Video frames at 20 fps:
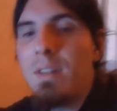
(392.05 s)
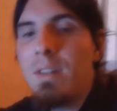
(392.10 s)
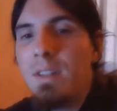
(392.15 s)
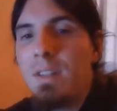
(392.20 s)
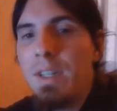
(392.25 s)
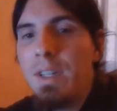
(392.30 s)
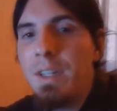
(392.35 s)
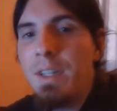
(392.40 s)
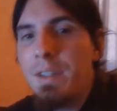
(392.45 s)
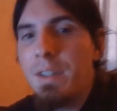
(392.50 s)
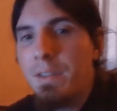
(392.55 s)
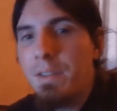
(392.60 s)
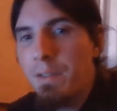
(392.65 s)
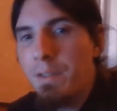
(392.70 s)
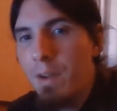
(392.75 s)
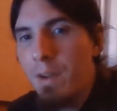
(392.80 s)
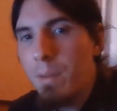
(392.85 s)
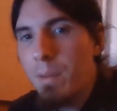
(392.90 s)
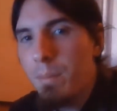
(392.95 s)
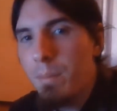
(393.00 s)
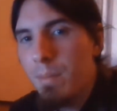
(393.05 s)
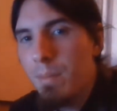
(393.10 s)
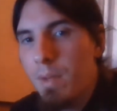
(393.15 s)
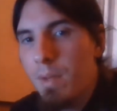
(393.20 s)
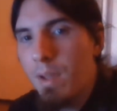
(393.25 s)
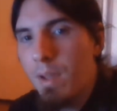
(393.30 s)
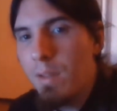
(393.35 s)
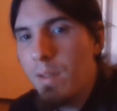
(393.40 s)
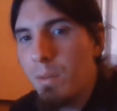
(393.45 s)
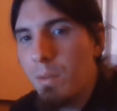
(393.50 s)
Glinda
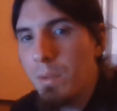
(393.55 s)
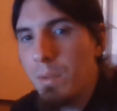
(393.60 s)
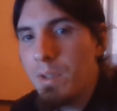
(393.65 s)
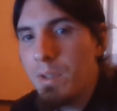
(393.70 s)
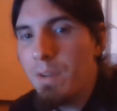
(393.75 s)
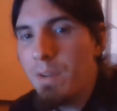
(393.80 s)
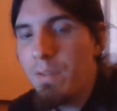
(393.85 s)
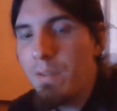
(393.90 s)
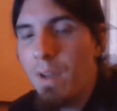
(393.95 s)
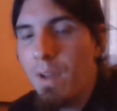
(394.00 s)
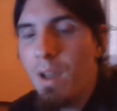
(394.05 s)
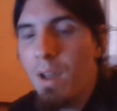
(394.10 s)
from uh, The Wizard of